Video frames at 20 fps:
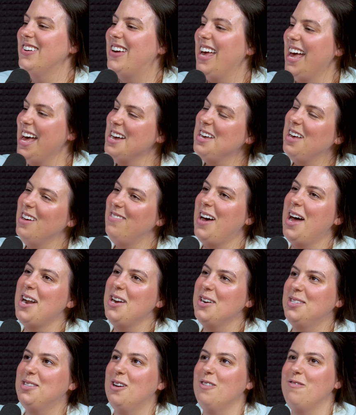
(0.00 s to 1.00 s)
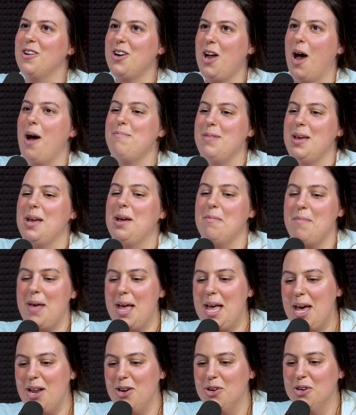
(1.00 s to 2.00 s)
I, you can't get mad at yourself for not being a
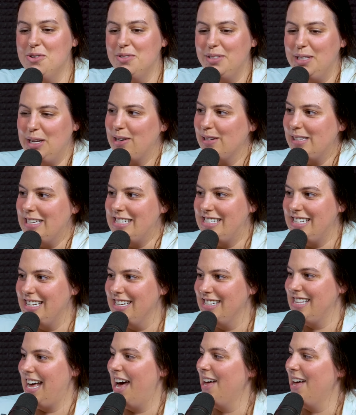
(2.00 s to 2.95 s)
man who literally sings